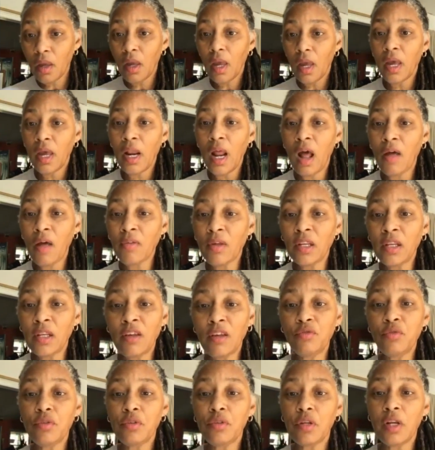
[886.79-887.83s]
and how they
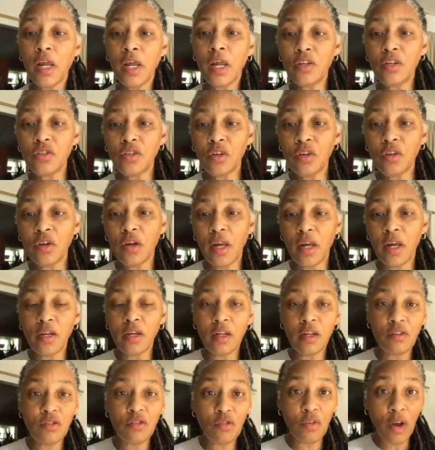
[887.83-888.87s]
lived with nature and
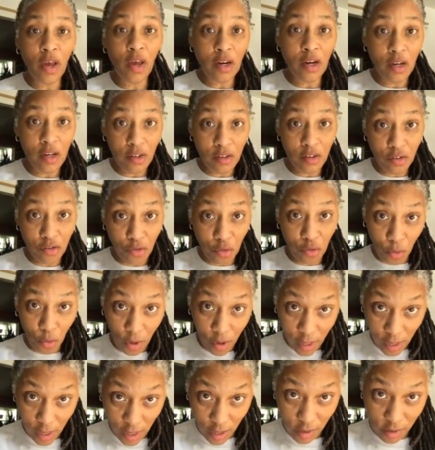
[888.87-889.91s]
didn't try to
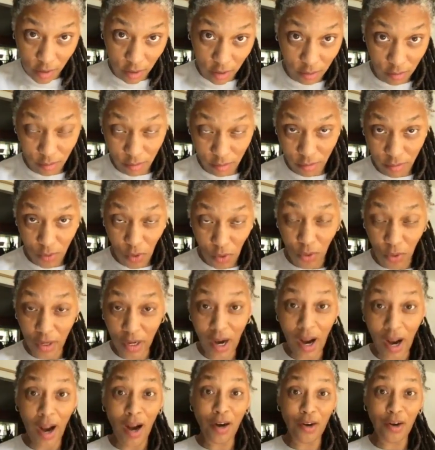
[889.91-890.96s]
destroy it or
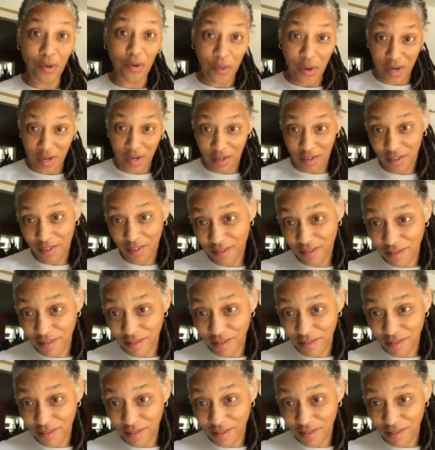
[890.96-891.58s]
conquer it.